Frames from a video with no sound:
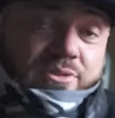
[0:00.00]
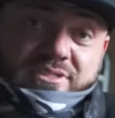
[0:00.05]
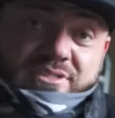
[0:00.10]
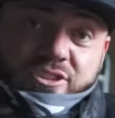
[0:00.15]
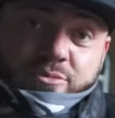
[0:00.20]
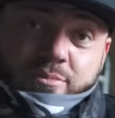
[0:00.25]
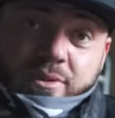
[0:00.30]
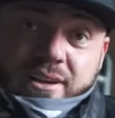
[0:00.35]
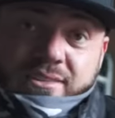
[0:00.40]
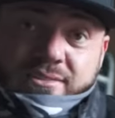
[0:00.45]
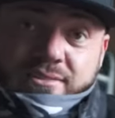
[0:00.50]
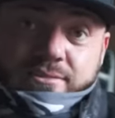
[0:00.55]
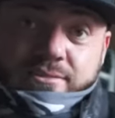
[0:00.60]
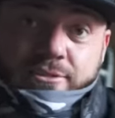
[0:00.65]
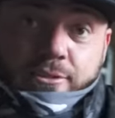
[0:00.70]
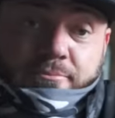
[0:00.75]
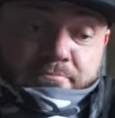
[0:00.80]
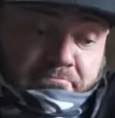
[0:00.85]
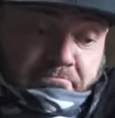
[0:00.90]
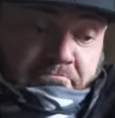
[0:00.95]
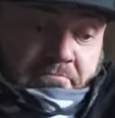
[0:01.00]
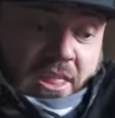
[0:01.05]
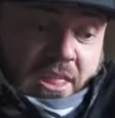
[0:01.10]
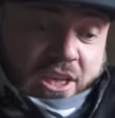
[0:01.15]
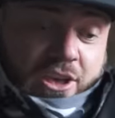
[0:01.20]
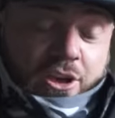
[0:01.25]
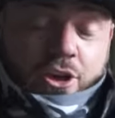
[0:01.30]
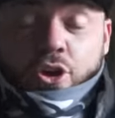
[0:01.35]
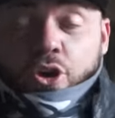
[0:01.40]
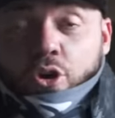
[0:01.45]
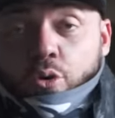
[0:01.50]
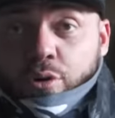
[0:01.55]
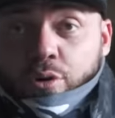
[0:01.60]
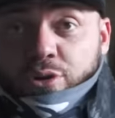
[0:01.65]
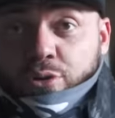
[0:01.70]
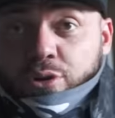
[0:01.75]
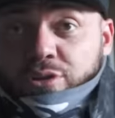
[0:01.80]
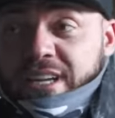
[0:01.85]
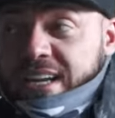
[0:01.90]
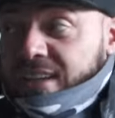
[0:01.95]
these other boxes. So we're
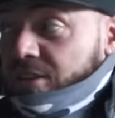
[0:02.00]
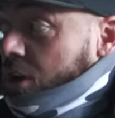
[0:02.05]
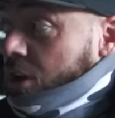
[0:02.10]
gonna go take a